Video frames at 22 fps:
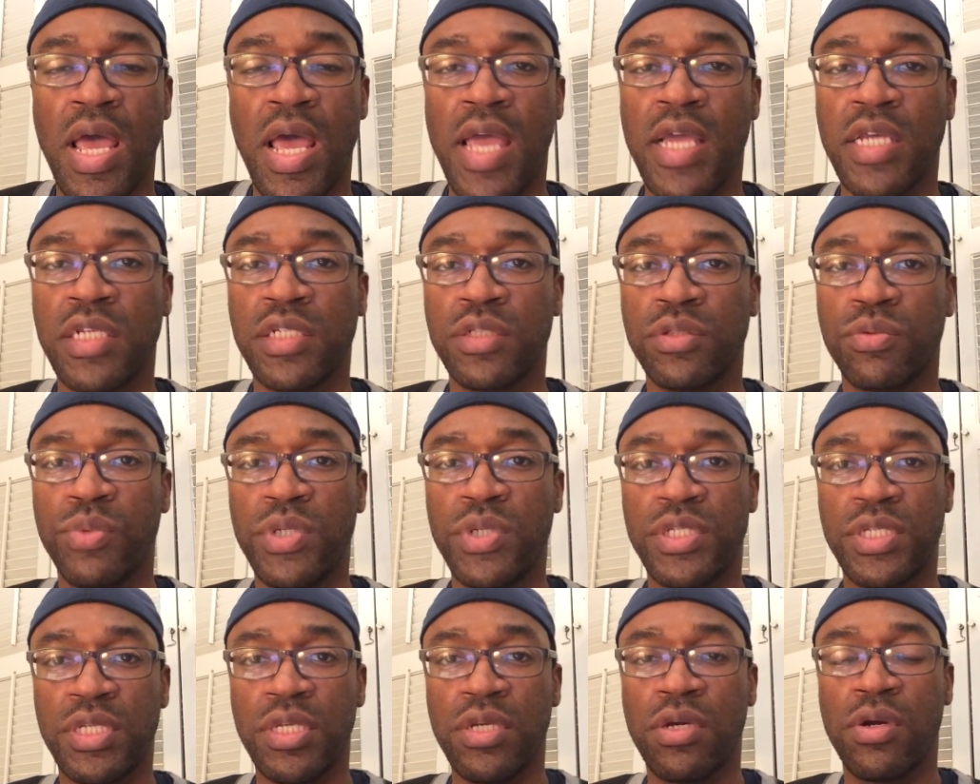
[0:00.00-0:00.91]
and we
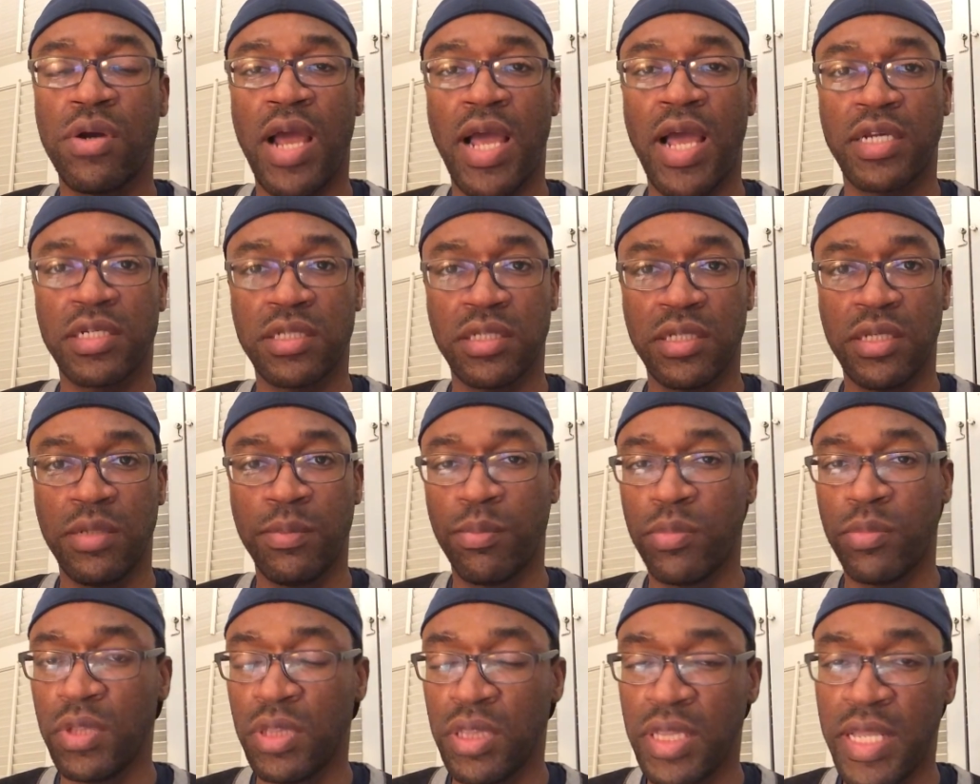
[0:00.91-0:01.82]
see her actually
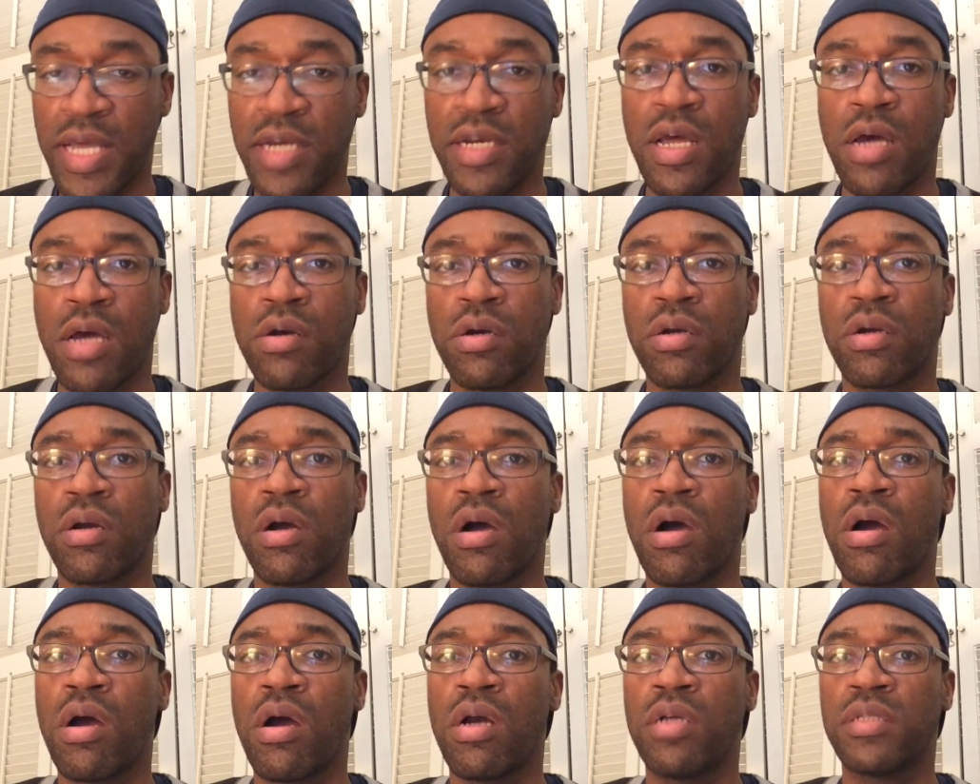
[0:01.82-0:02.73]
let down her
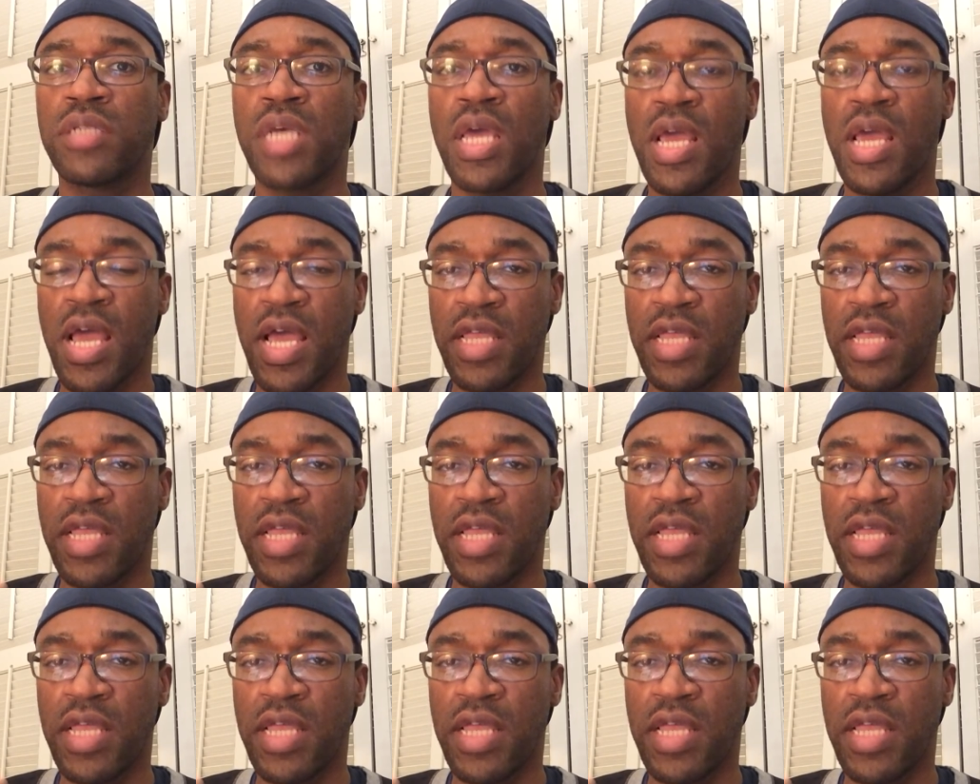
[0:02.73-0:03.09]
guards,